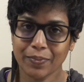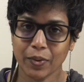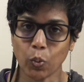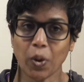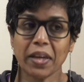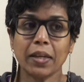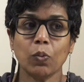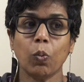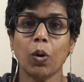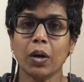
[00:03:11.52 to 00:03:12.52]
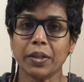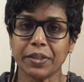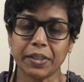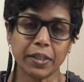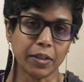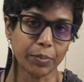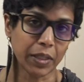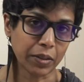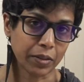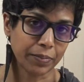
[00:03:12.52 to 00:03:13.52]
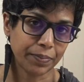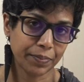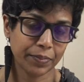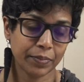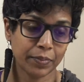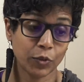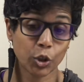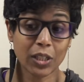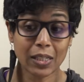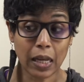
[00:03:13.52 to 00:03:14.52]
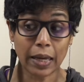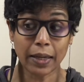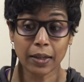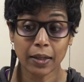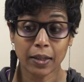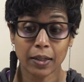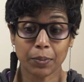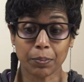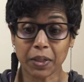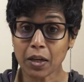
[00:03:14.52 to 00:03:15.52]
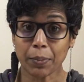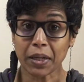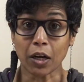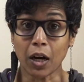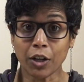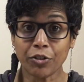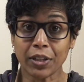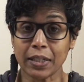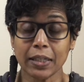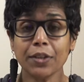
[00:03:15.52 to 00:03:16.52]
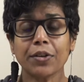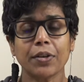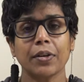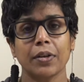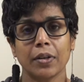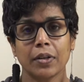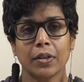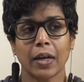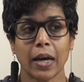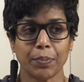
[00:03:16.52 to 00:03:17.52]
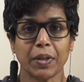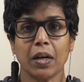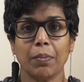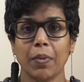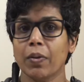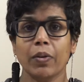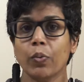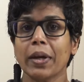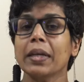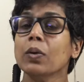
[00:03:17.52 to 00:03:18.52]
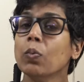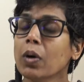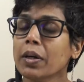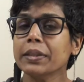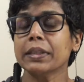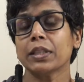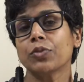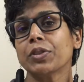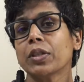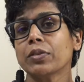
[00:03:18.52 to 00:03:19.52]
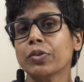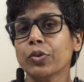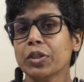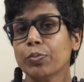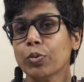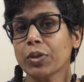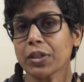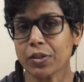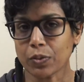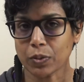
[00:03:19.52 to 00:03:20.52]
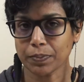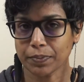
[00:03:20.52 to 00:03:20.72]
the way he was in a meal. Just like becoming a hurried eater had become the way he was as a result of going to boarding school.